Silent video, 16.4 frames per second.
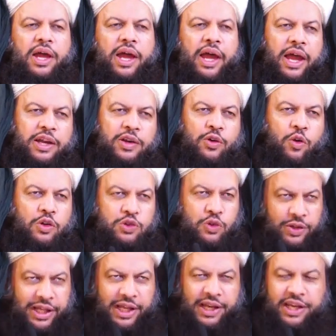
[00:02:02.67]
and
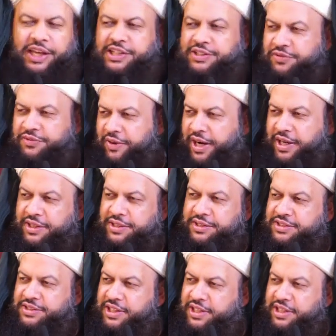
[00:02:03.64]
also then his friend
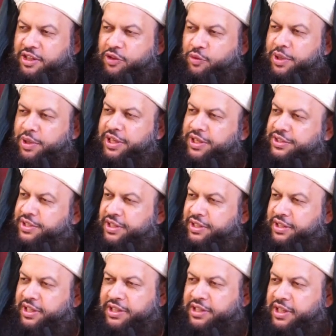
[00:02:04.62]
Sayyidina Abu Bakr
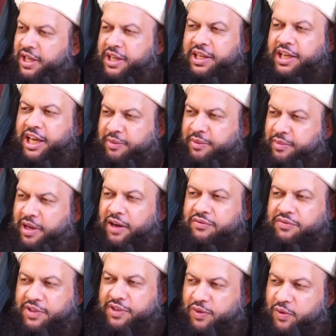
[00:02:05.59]
Siddiq, they came
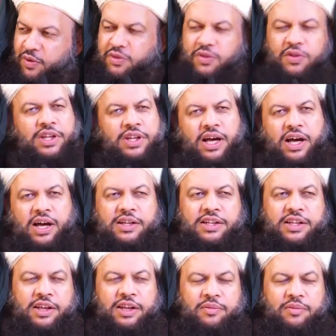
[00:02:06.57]
after, although they are
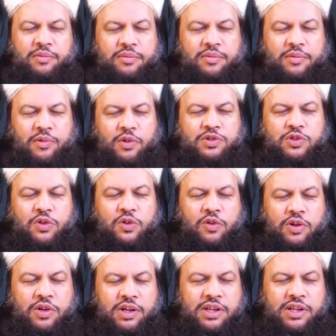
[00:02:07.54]
the,
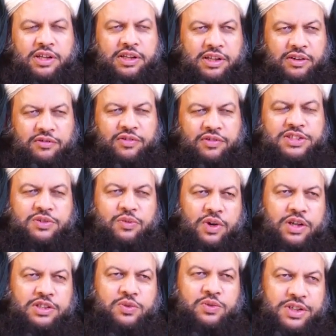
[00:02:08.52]
also the first
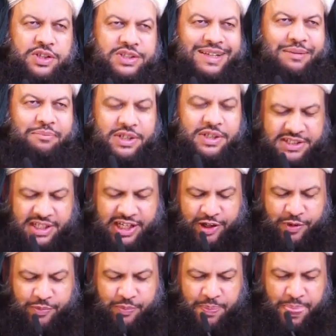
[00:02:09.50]
ones to accept
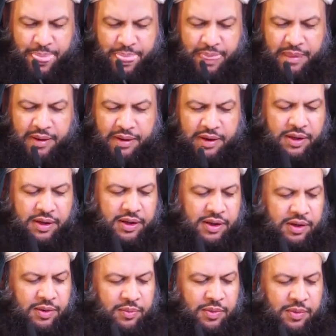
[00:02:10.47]
Islam.
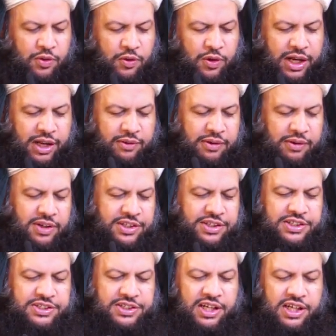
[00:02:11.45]
But today we will
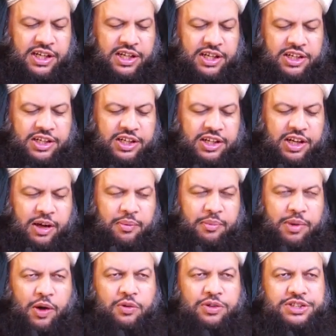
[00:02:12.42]
just learn
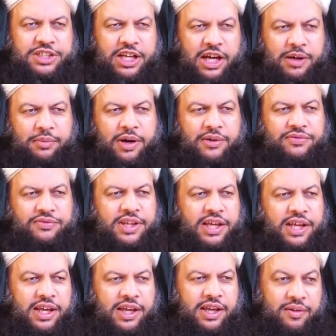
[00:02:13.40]
about some of
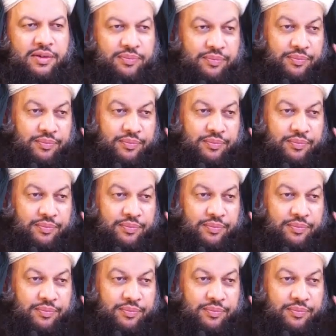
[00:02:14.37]
the